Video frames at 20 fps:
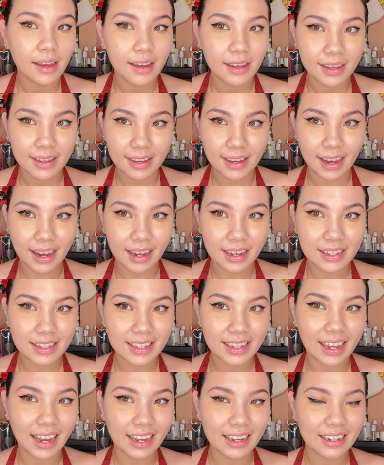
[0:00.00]
Yeah, it's
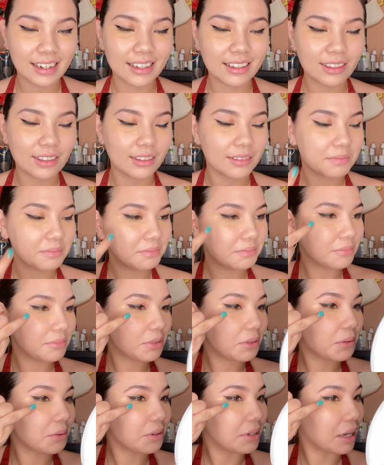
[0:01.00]
kind of
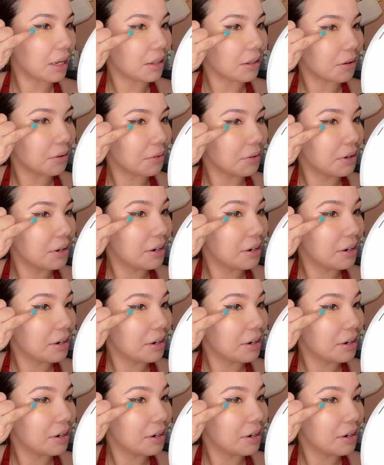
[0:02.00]
too yellow.